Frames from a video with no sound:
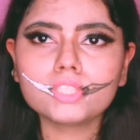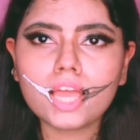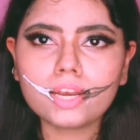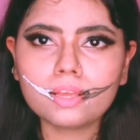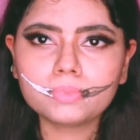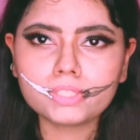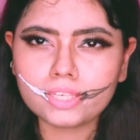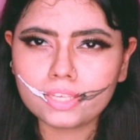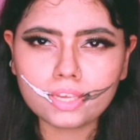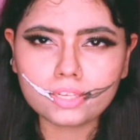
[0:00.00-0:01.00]
After that, I'm
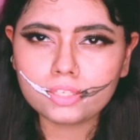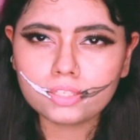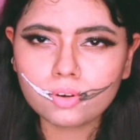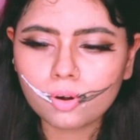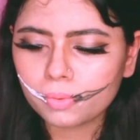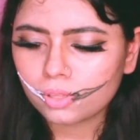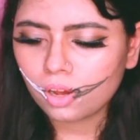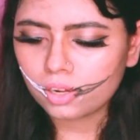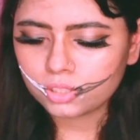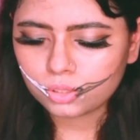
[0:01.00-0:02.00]
taking any normal
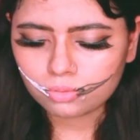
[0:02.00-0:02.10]
cotton